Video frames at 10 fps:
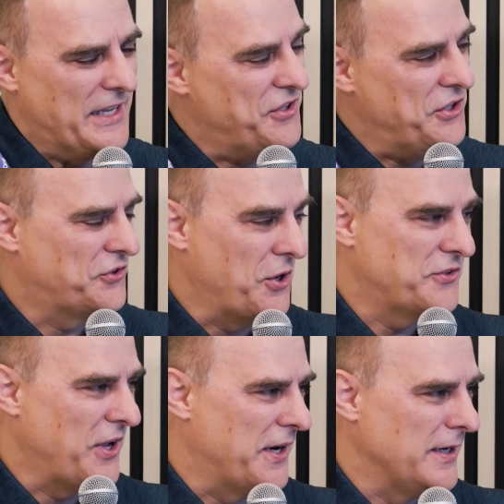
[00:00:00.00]
I can see you're so
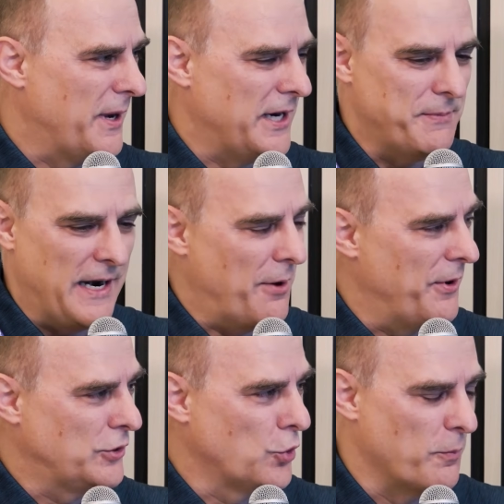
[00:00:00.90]
excited about it, and I
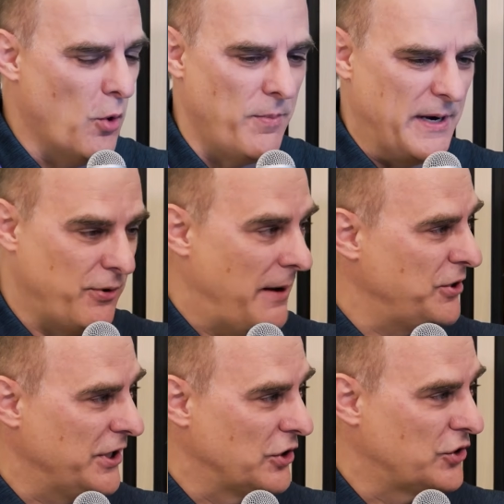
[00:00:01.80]
want to talk more, but
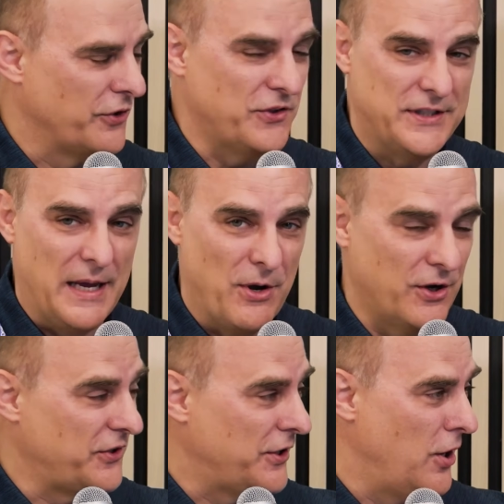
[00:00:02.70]
perhaps you could just show us the
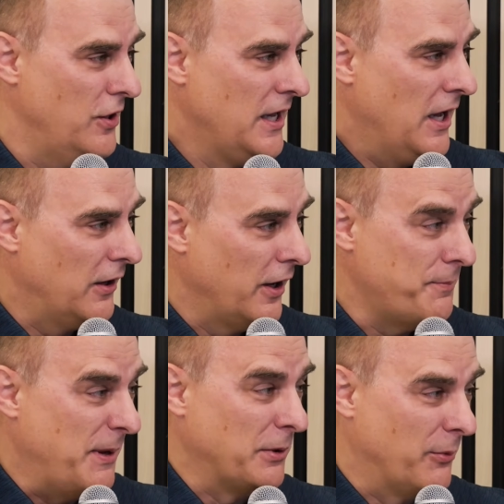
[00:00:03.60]
demo, because I know a
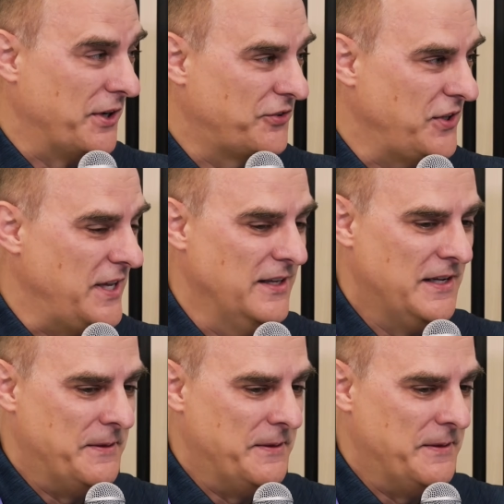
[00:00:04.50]
lot of people want to see,